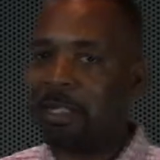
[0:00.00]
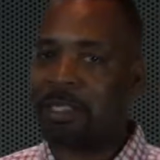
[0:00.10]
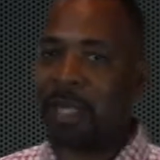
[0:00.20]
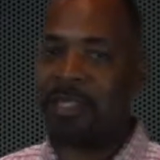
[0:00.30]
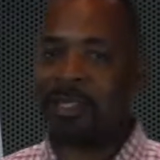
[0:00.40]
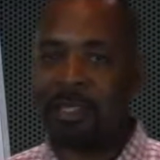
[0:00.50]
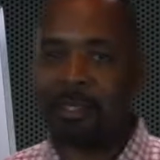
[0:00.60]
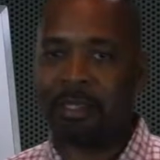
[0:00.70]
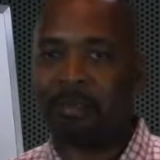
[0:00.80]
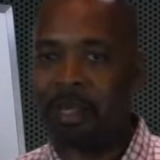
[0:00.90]

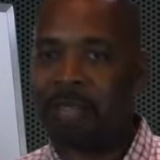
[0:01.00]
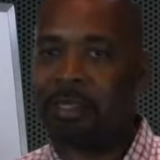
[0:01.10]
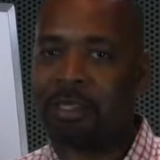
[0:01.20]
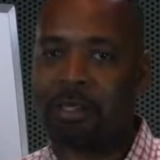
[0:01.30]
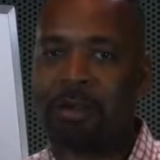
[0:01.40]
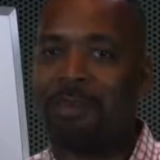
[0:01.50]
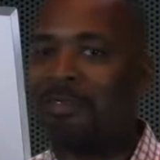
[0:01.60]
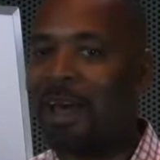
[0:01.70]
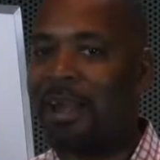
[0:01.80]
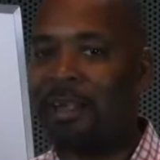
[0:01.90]
discussing some things concerning
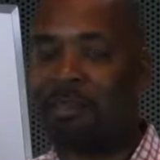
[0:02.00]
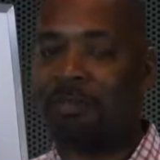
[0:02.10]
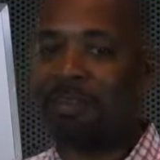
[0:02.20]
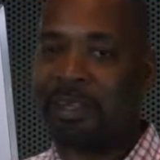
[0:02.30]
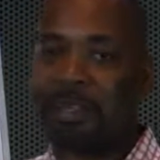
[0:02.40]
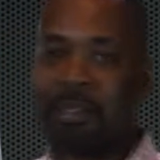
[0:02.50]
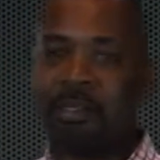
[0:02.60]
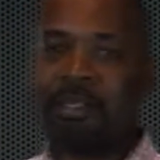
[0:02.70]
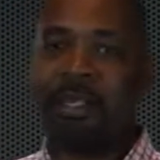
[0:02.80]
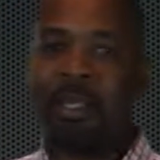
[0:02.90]
financial fitness.